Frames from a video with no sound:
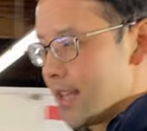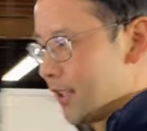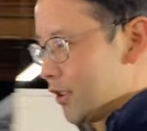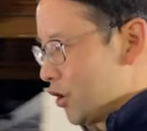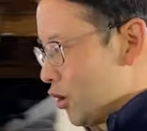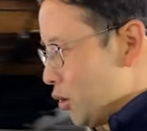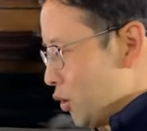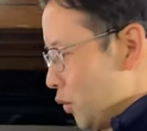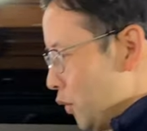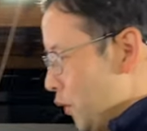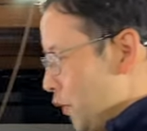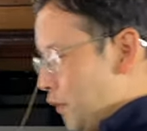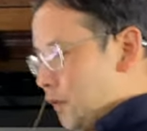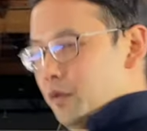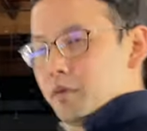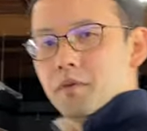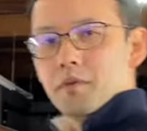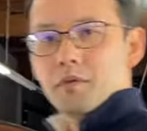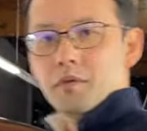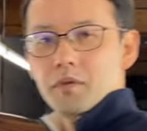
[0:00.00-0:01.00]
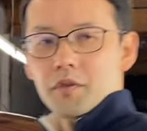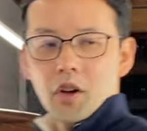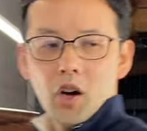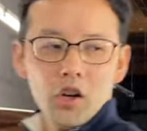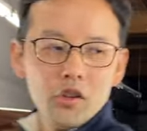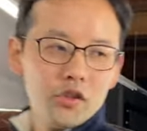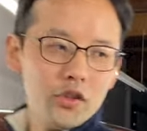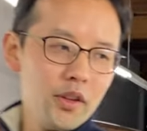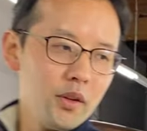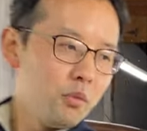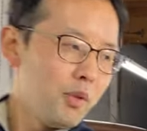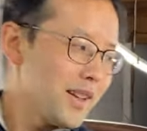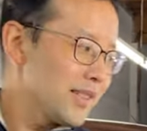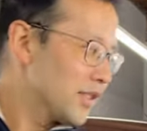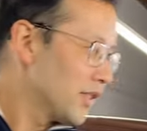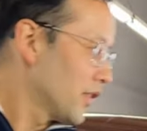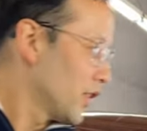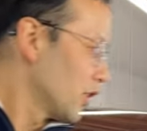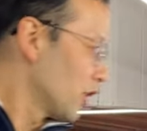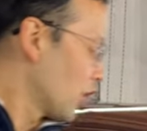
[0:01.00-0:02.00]
So onto the
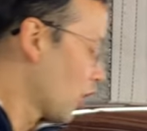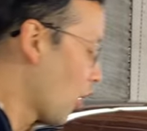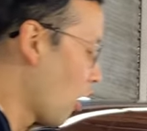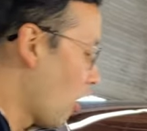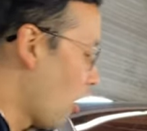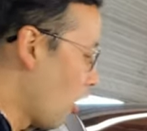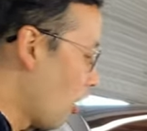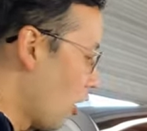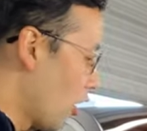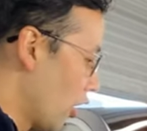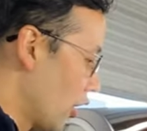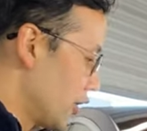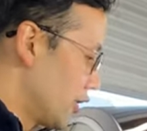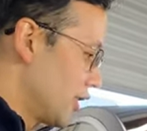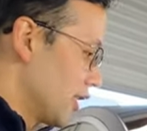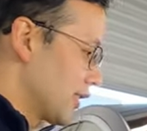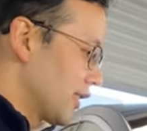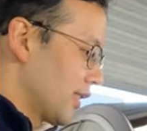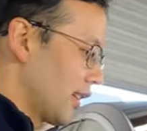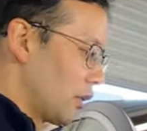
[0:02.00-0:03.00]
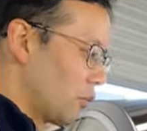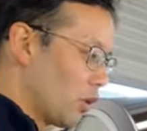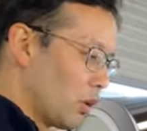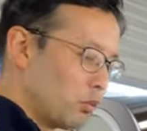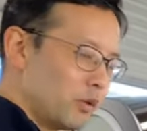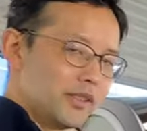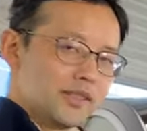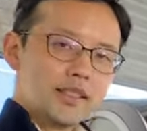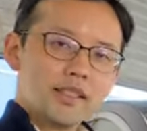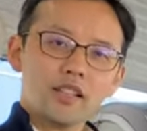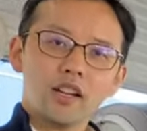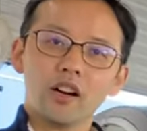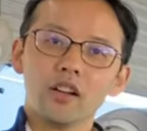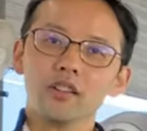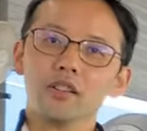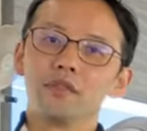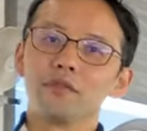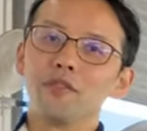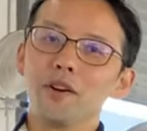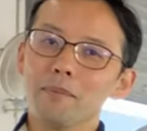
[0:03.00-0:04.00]
rest of the car, just like what we did on
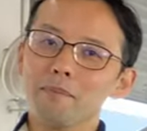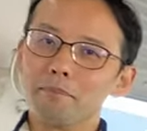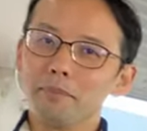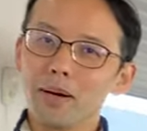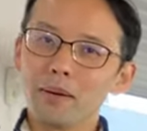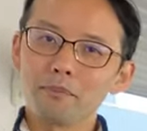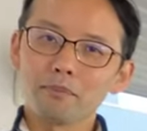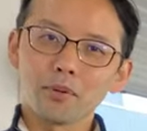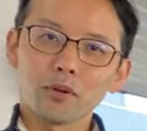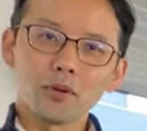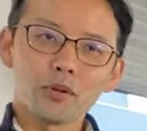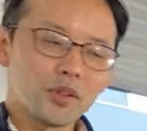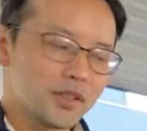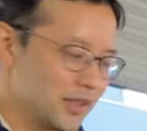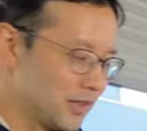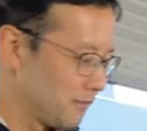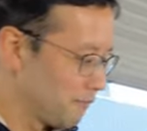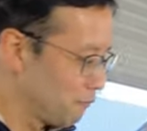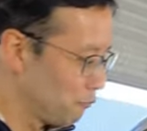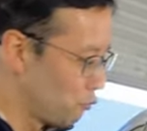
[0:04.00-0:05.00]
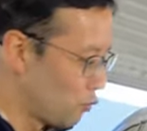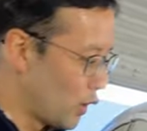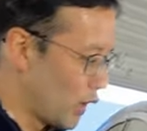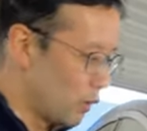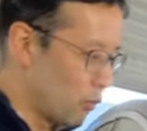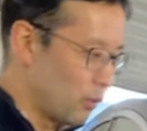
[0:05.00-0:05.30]
the front bumper, where